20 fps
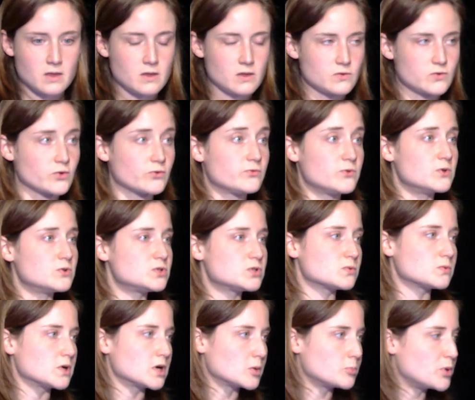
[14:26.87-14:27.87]
So future
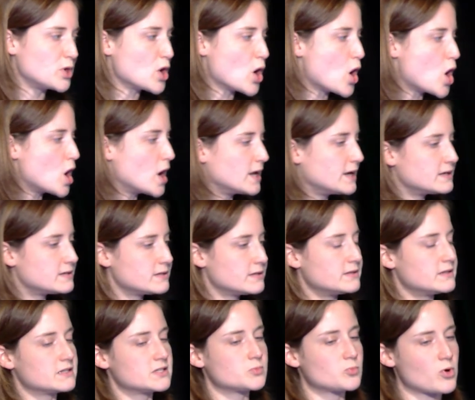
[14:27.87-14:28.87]
work beyond
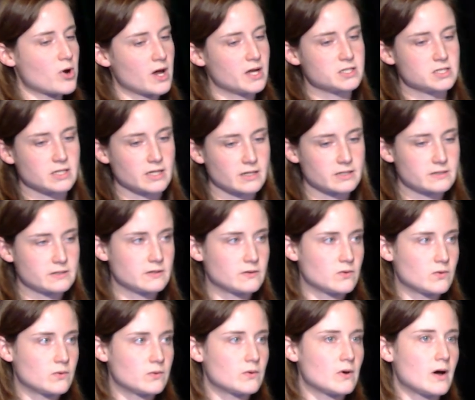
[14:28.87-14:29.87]
this project.
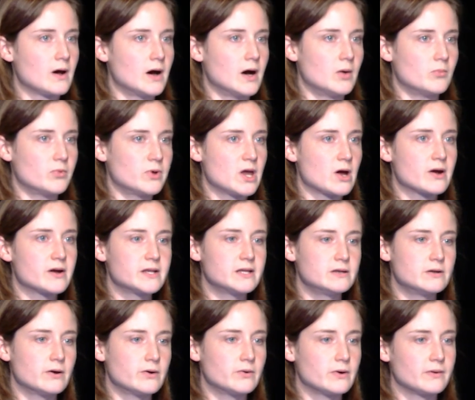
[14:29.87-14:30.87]
We already
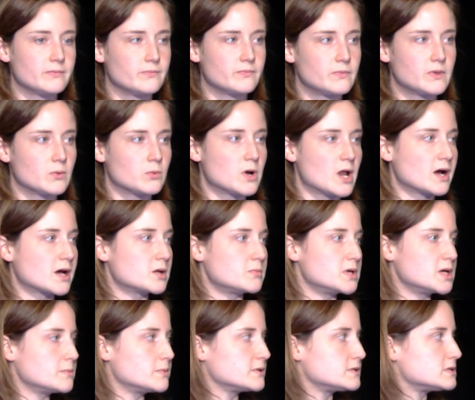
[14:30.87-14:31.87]
know that we're not going to
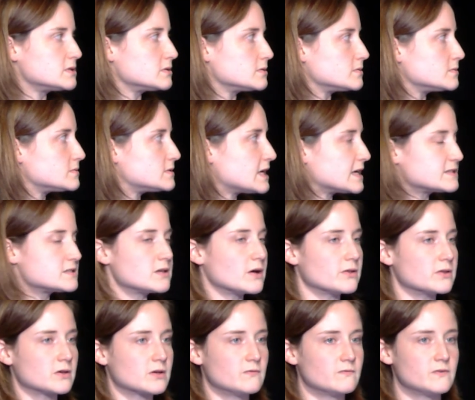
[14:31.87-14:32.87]
be able to test
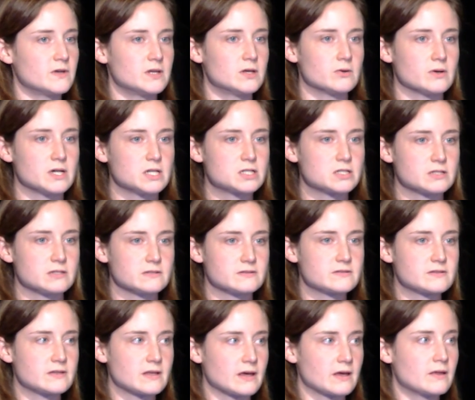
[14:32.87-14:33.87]
all the
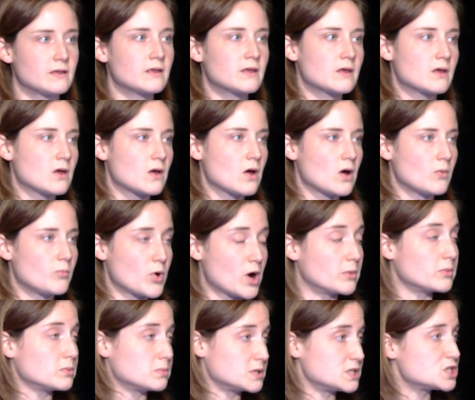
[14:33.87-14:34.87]
configurations that
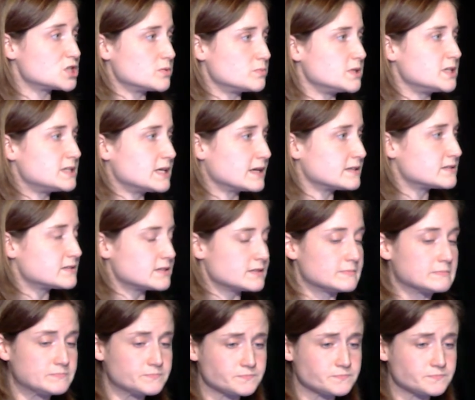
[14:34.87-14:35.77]
probably should be tested.